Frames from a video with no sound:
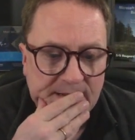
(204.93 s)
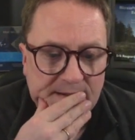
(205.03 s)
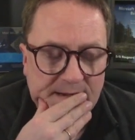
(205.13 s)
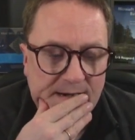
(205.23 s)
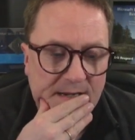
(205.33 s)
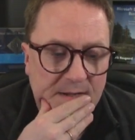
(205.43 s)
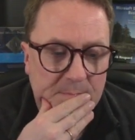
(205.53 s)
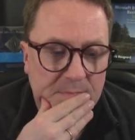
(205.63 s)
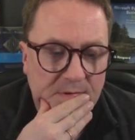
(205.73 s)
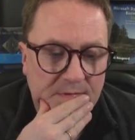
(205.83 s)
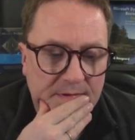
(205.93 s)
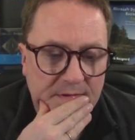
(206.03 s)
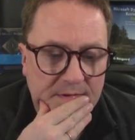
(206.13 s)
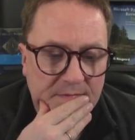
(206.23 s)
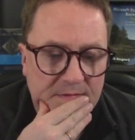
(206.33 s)
and I am building
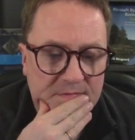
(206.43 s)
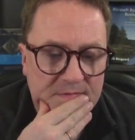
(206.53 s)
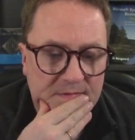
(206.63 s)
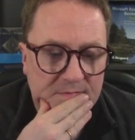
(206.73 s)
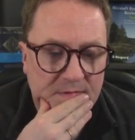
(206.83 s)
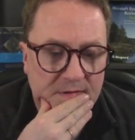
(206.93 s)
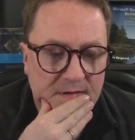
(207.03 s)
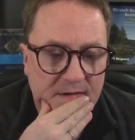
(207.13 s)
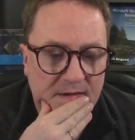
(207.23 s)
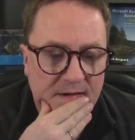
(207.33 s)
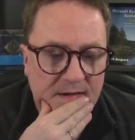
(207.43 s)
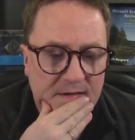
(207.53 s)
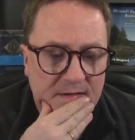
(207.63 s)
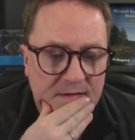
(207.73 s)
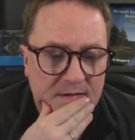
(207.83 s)
this and running it
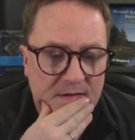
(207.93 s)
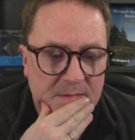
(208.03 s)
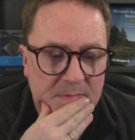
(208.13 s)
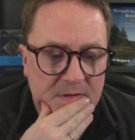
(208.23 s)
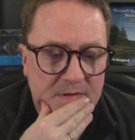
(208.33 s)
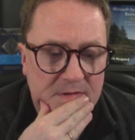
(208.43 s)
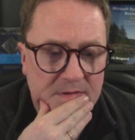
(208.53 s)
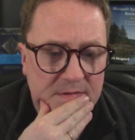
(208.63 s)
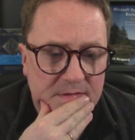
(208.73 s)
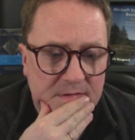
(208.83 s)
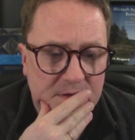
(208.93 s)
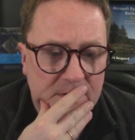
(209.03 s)
again, come on.